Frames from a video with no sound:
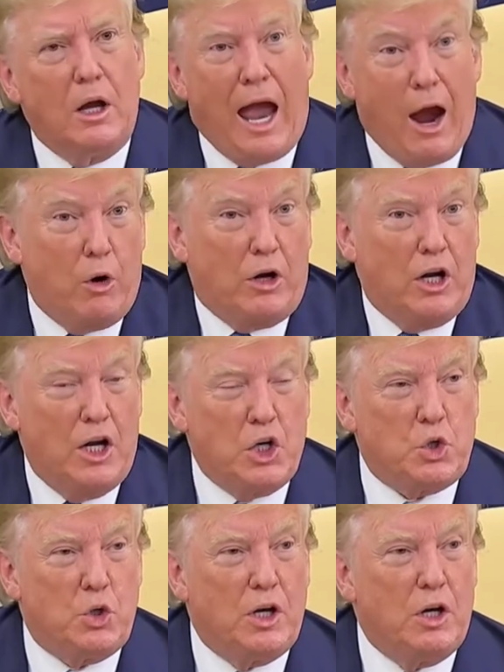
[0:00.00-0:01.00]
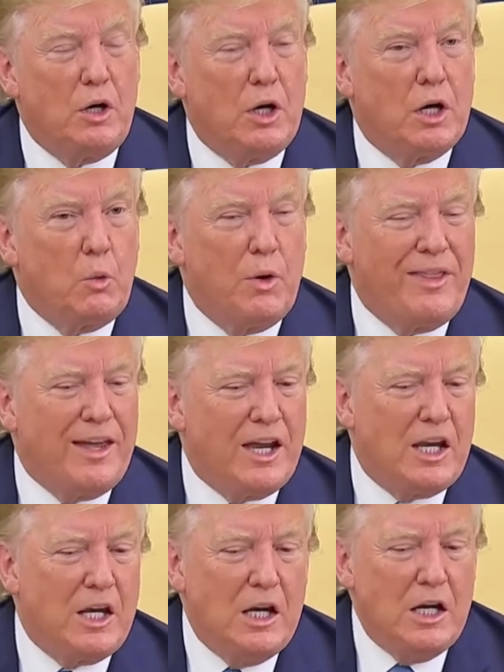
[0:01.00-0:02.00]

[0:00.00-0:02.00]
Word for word: our country, uh, when they